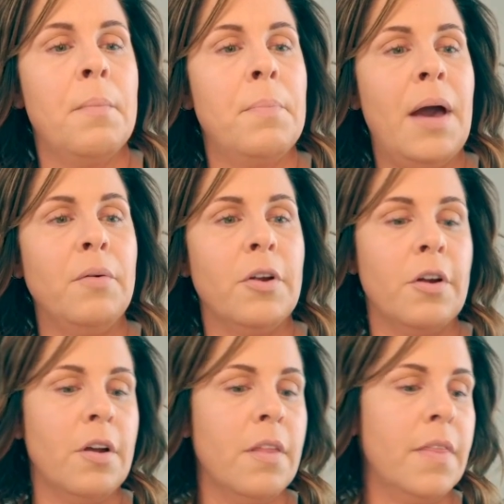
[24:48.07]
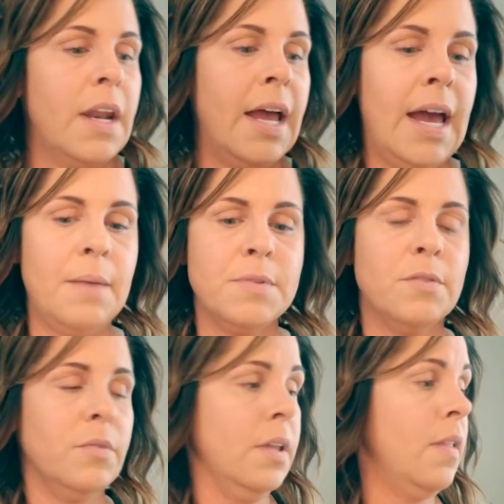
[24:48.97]
powder that I
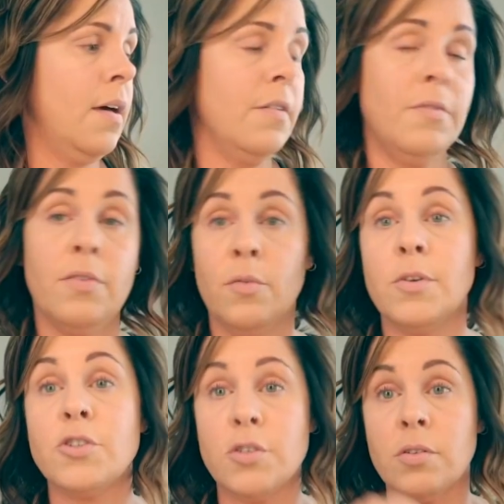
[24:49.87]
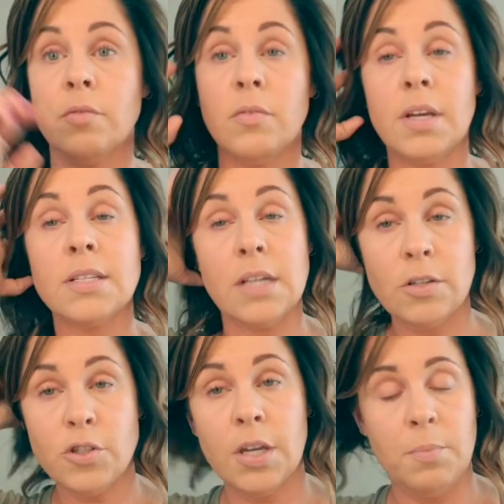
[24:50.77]
absolutely love, which is
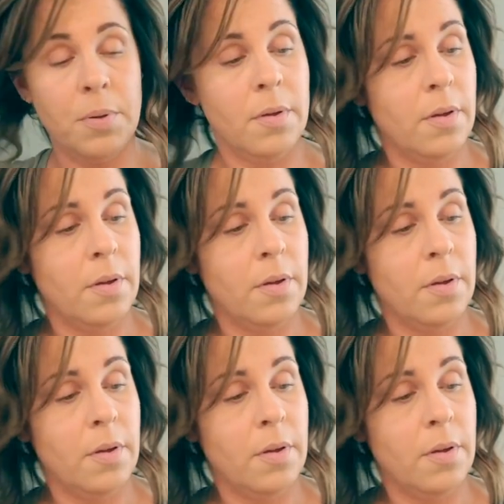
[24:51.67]
not cheap.